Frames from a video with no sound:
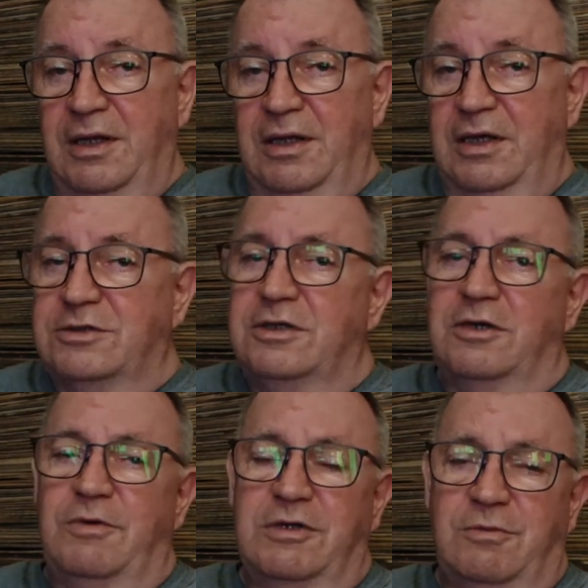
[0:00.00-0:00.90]
That's
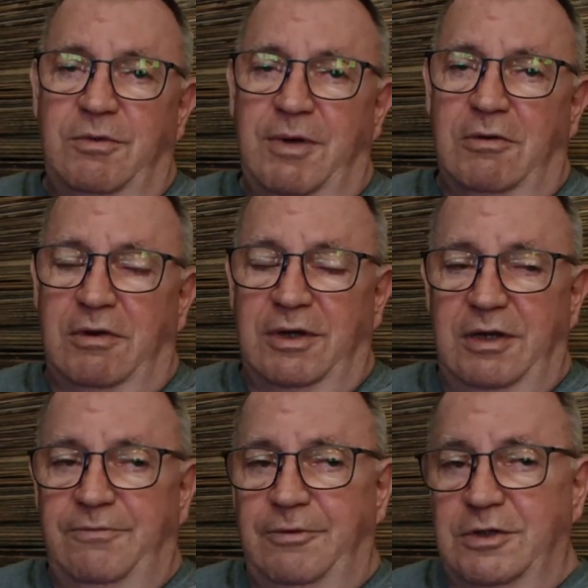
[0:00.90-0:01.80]
another reason we bought our
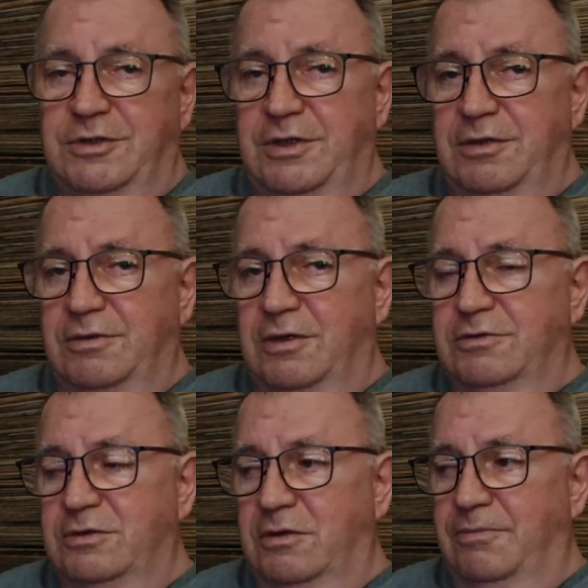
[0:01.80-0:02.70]
deep freeze too,
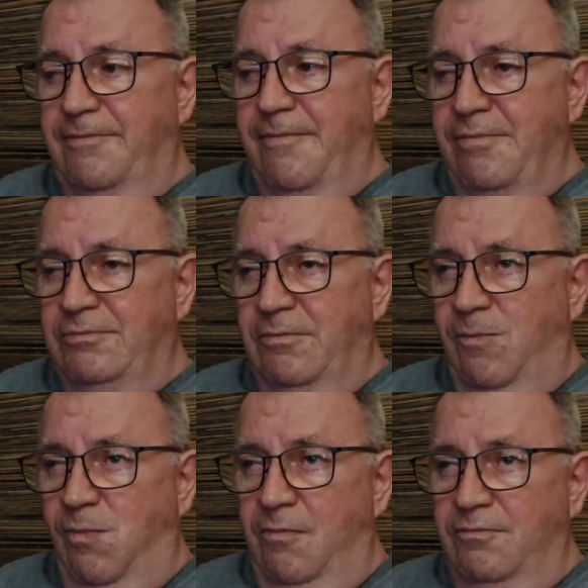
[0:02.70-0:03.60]
because, you know,
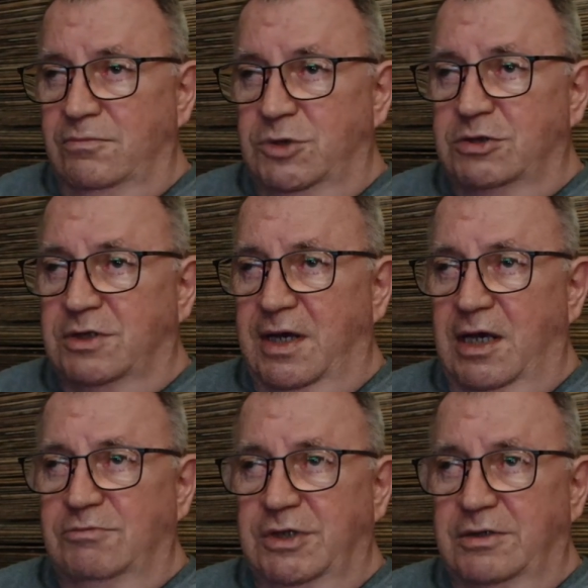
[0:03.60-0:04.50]
there's
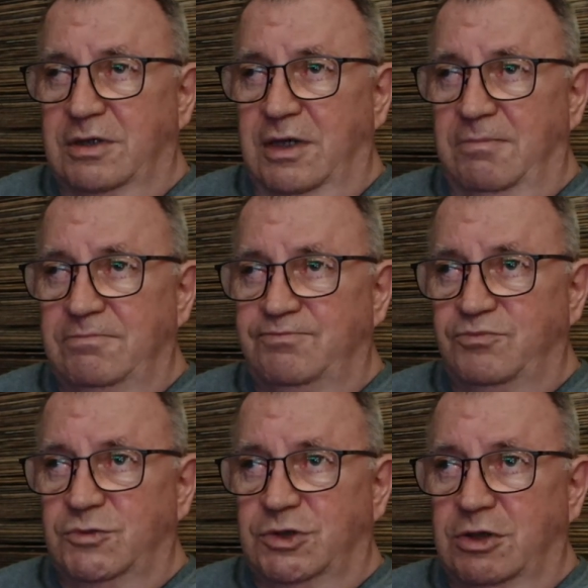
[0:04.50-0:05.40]
times that
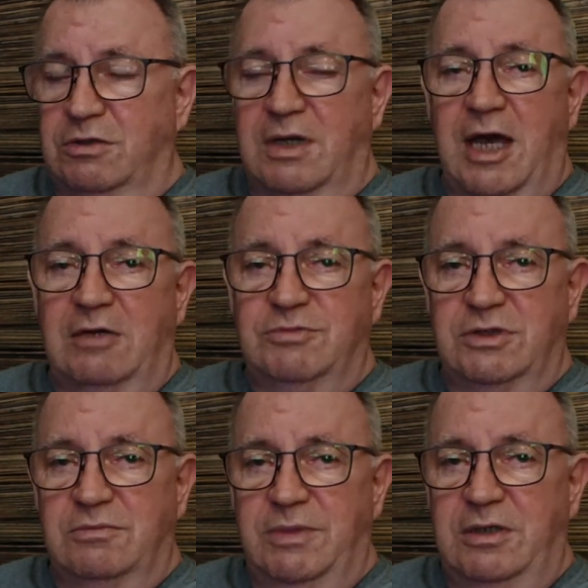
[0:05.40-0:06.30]
certain items
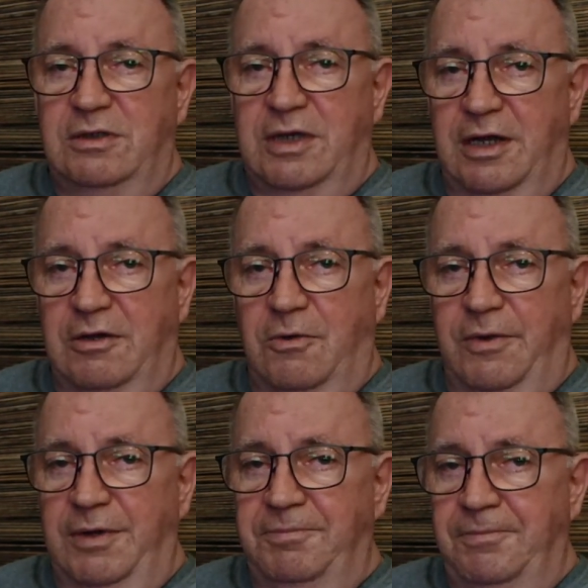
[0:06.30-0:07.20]
in the meat
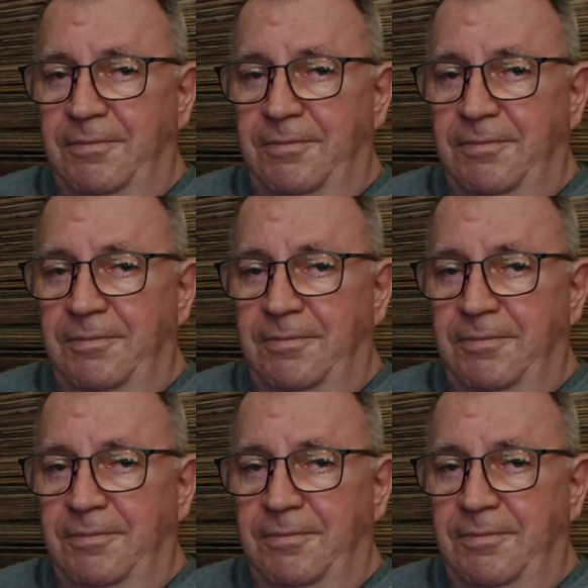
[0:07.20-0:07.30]
category